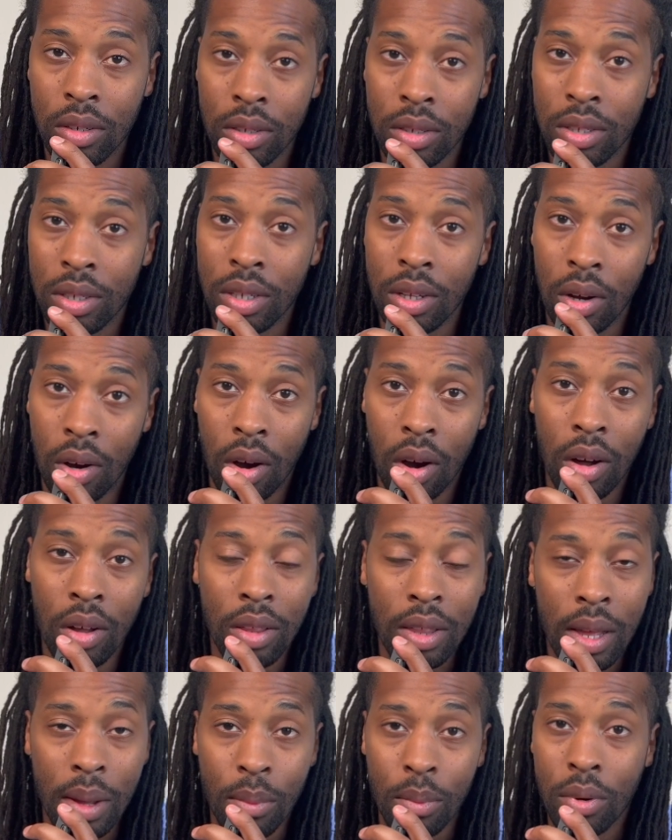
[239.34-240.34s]
still all
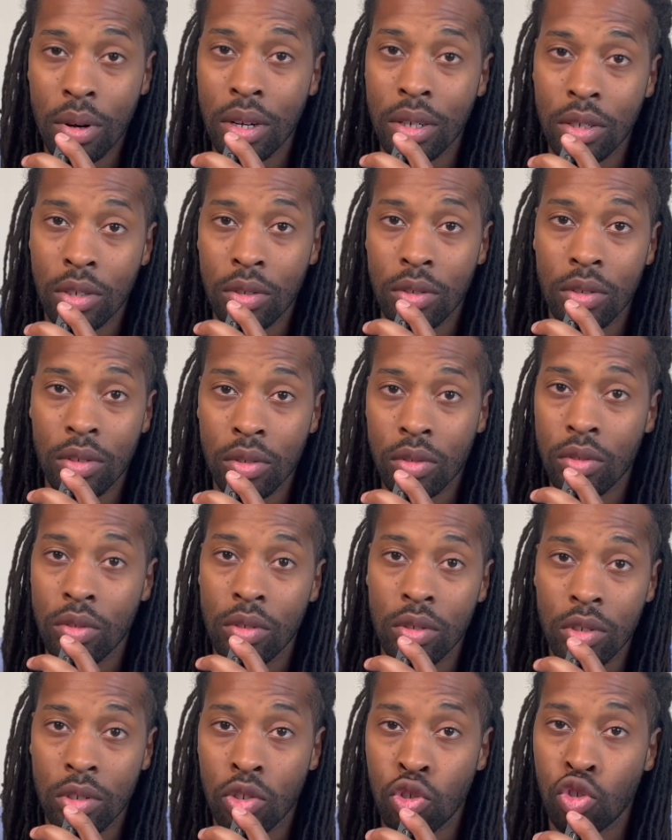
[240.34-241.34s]
that pressure is through
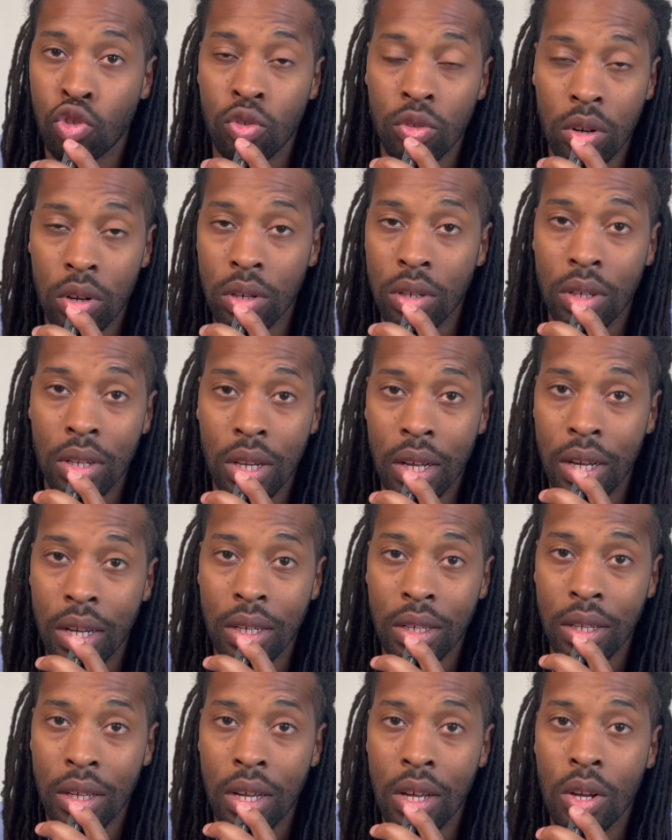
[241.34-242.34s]
your strong leg,
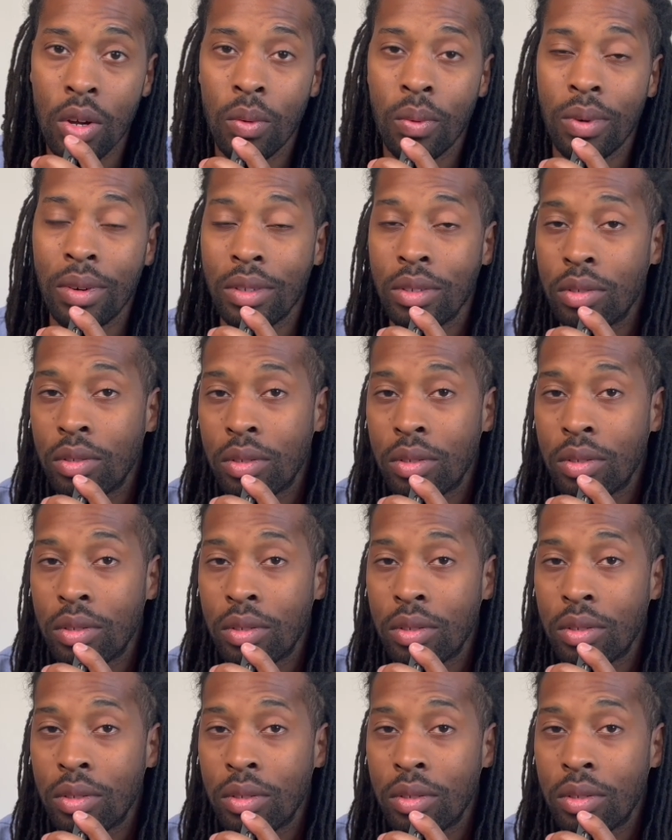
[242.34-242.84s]
while you